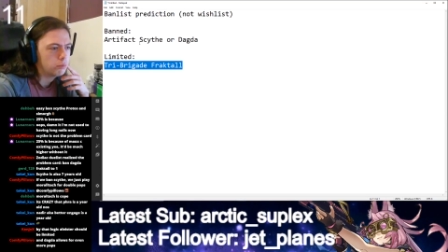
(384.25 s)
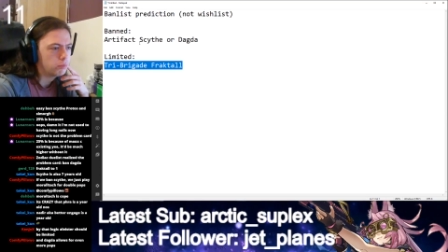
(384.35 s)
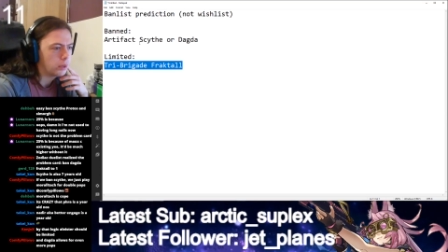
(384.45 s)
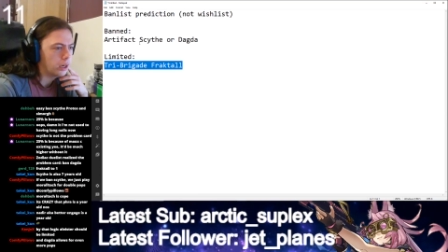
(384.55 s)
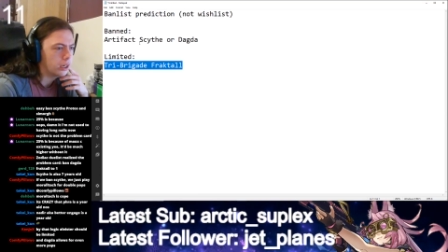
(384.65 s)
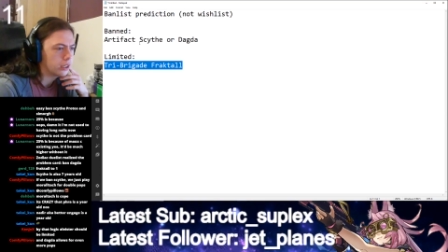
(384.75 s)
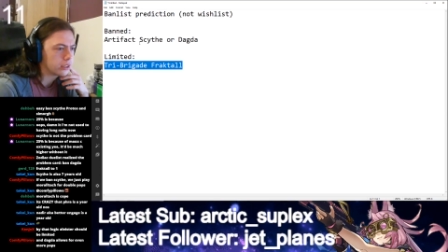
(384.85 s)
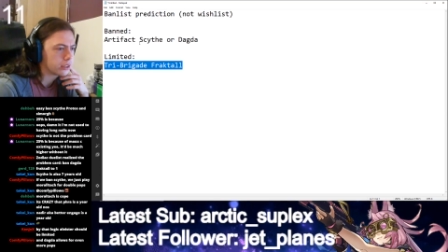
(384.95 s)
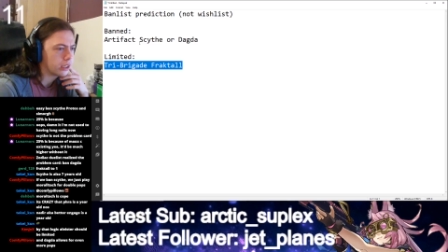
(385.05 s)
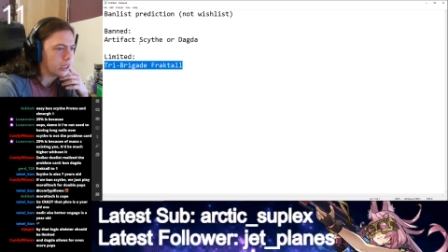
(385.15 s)

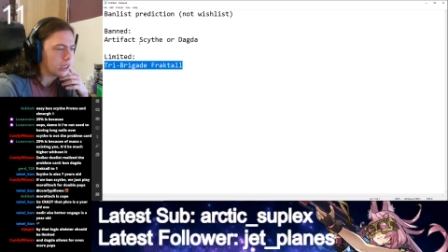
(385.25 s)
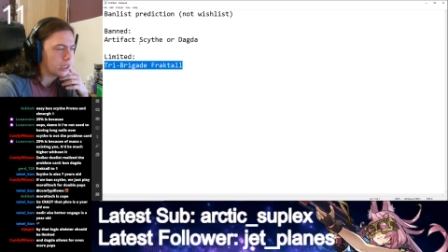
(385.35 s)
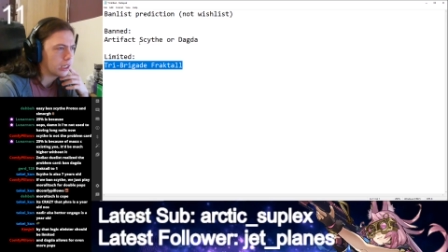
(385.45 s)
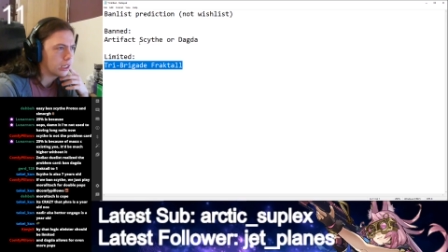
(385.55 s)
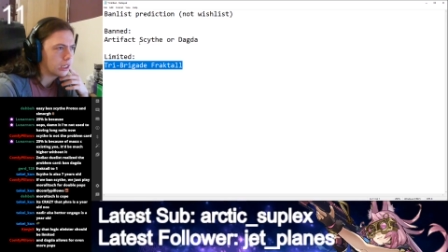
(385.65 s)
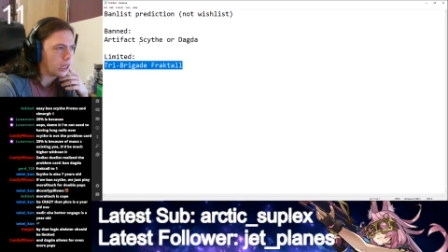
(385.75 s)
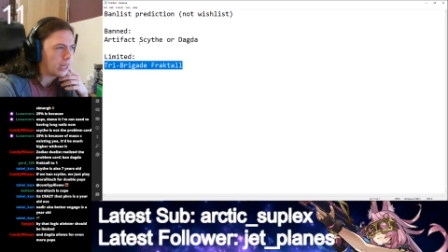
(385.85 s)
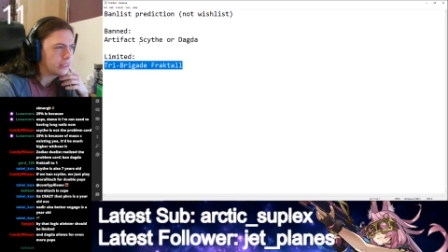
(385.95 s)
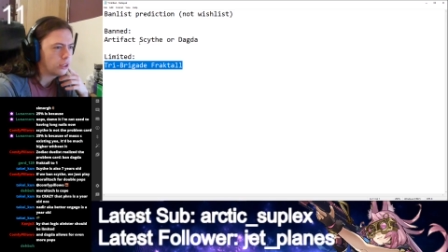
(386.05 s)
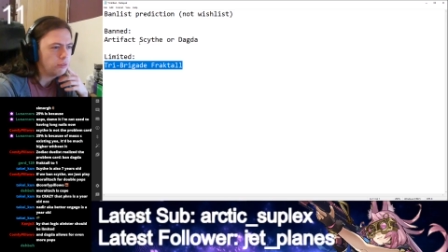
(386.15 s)
But
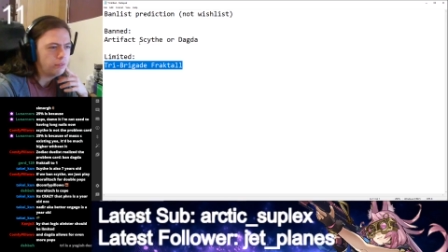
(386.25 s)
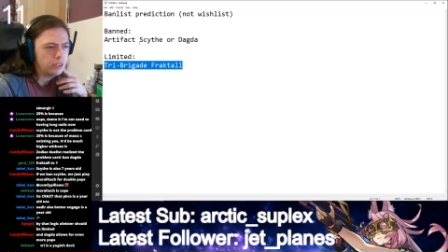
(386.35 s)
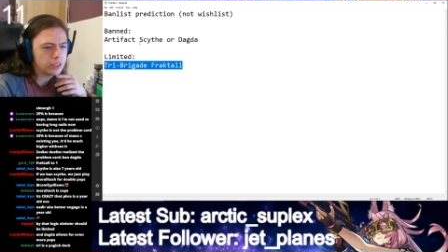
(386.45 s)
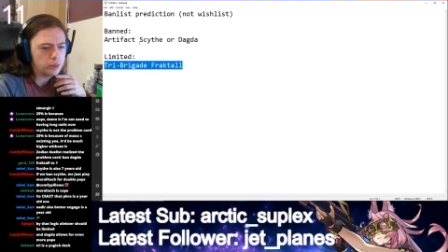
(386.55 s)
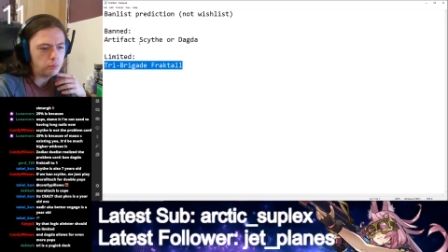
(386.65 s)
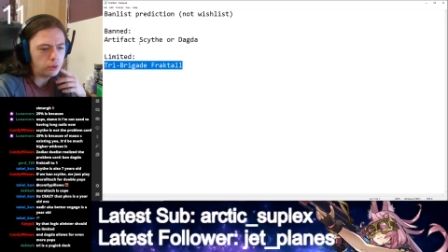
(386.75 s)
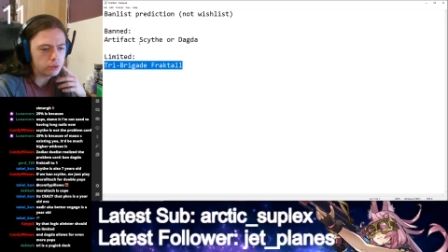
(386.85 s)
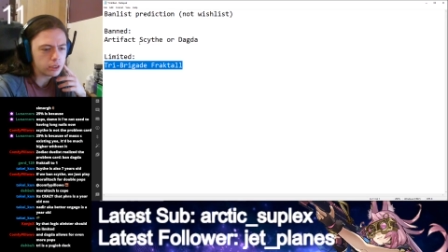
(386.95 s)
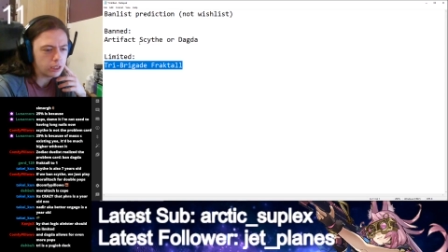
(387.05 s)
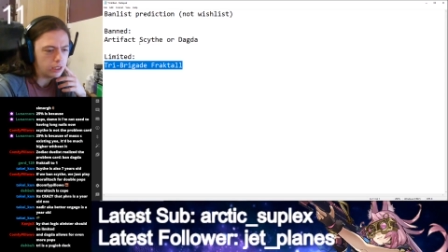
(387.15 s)
I don't think
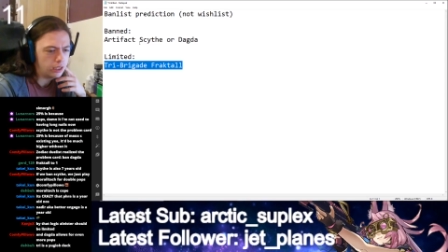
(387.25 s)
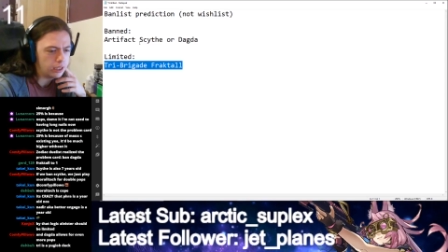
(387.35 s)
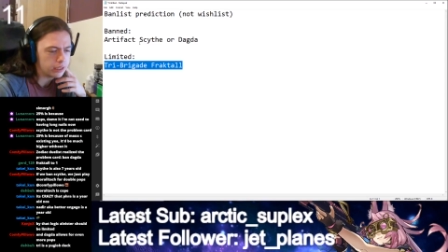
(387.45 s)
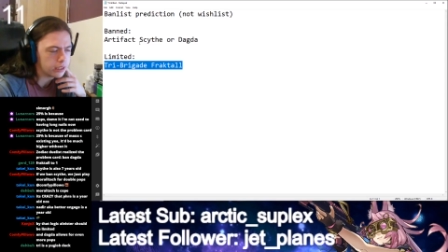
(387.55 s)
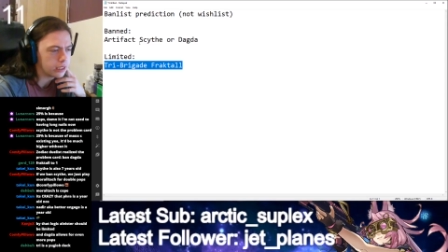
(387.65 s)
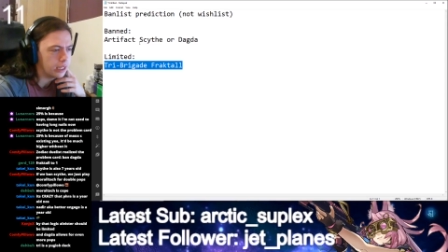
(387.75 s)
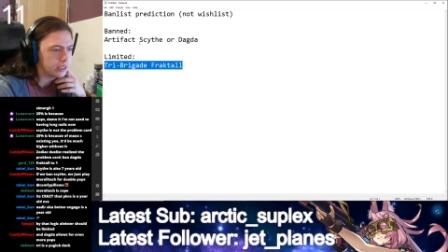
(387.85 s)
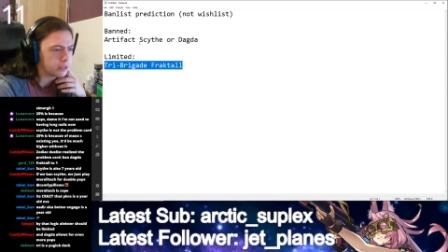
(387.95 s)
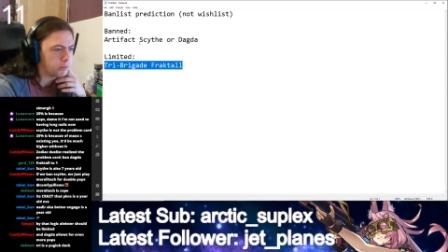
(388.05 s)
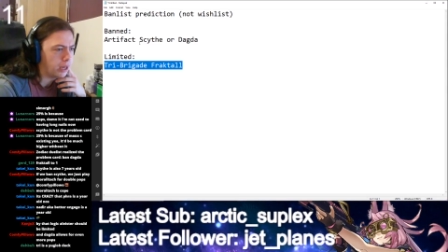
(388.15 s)
Samorg Link
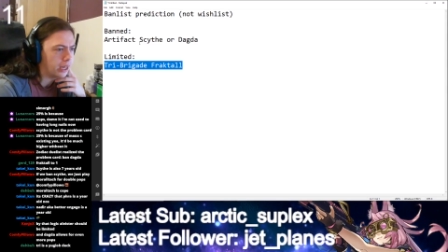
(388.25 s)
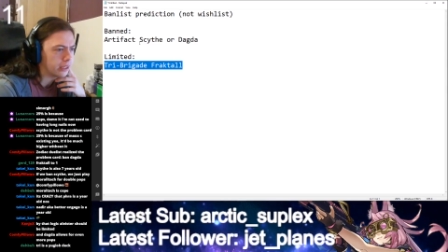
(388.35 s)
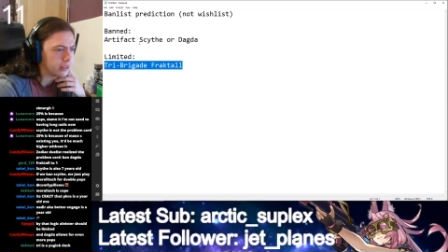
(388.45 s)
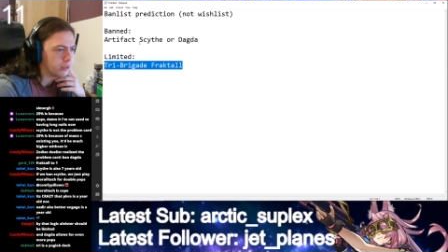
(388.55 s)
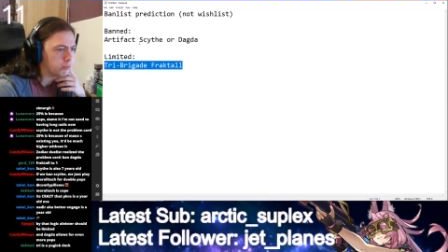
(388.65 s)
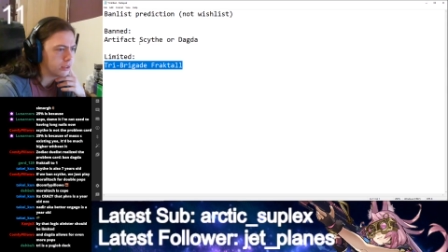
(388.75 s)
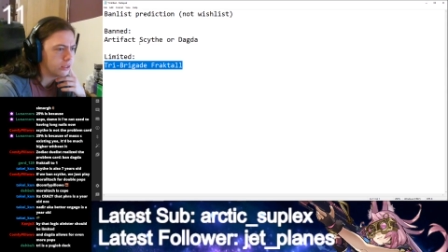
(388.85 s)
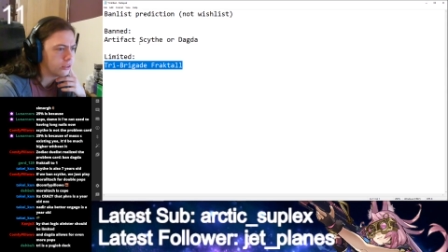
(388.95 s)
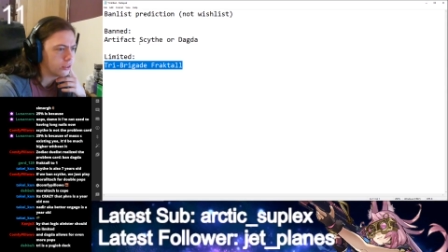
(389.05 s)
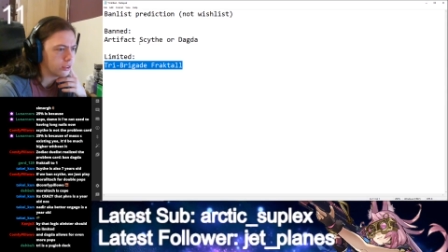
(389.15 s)
gets banned. I'm pretty
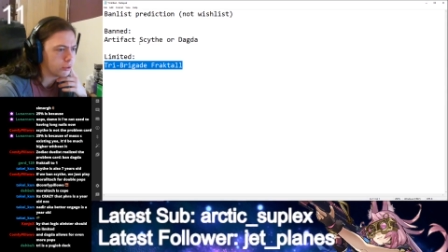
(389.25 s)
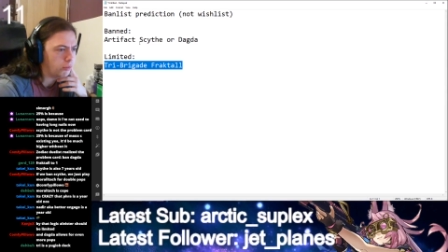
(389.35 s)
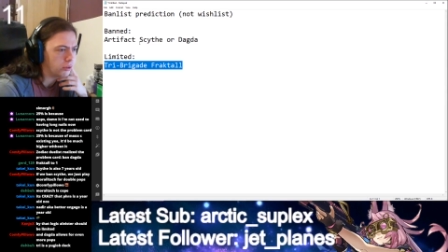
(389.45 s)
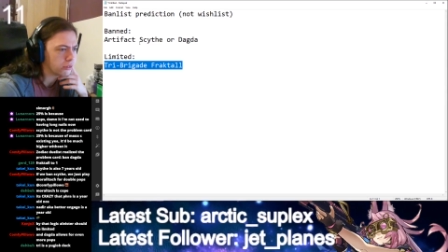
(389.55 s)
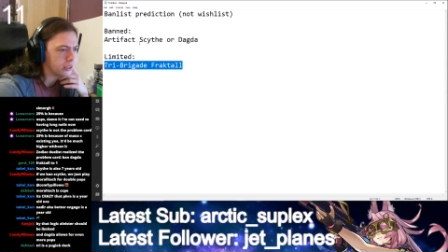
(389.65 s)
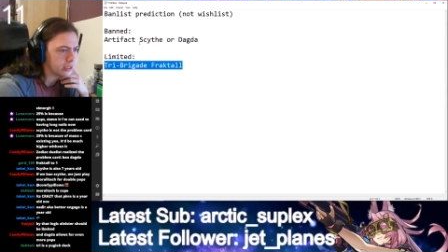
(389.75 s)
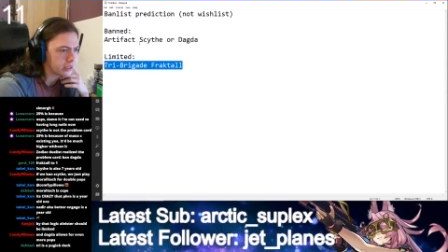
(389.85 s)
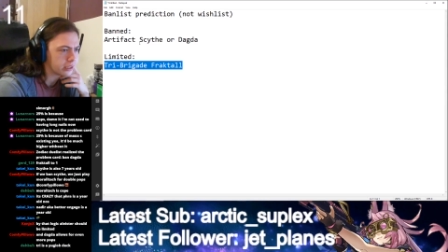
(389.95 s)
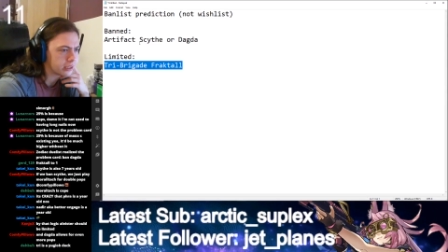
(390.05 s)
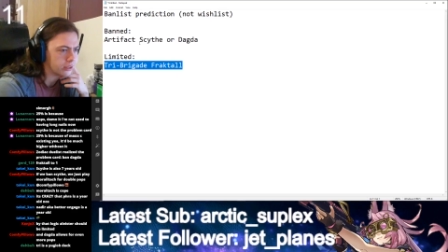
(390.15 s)
sure the Samorg Link
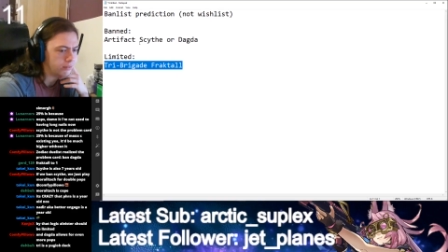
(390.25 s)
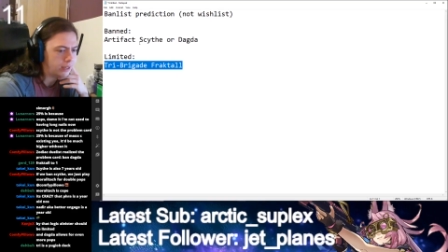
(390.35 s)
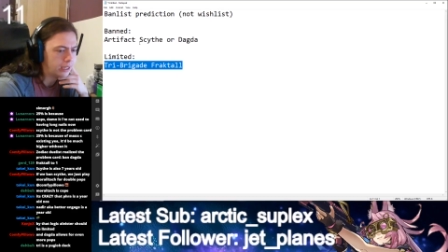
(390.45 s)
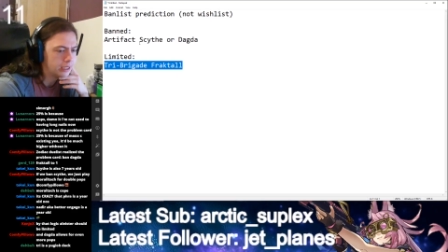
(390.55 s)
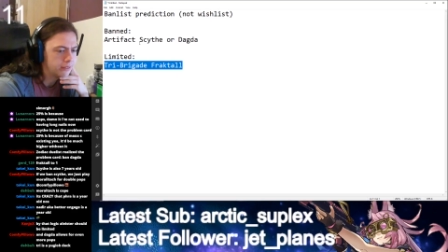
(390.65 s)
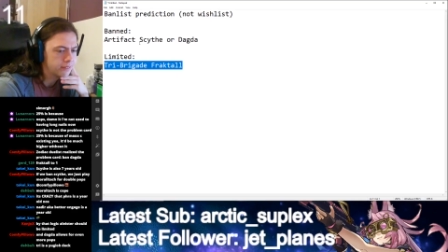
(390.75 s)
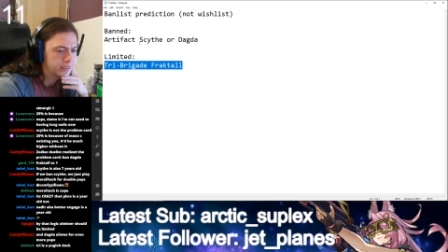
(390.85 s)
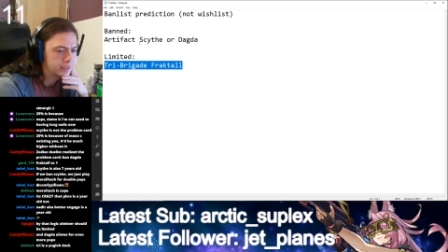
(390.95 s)
survives.